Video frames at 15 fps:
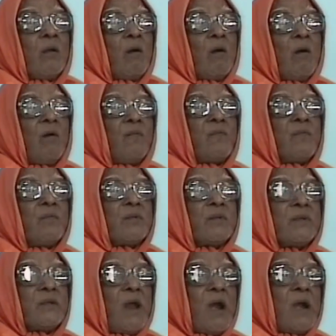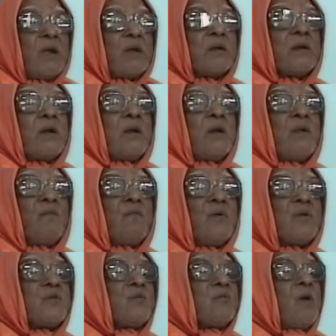of that
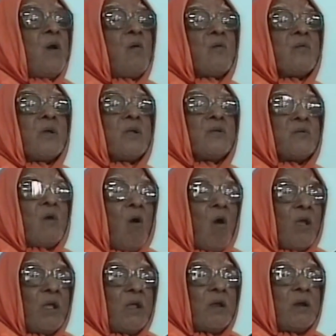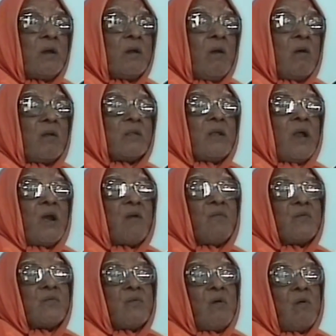which you have to enjoy or that
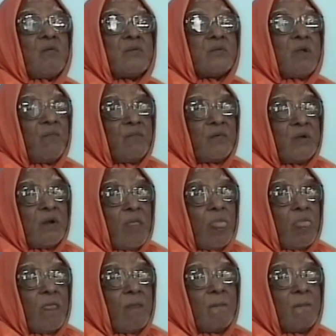which you have to suffer.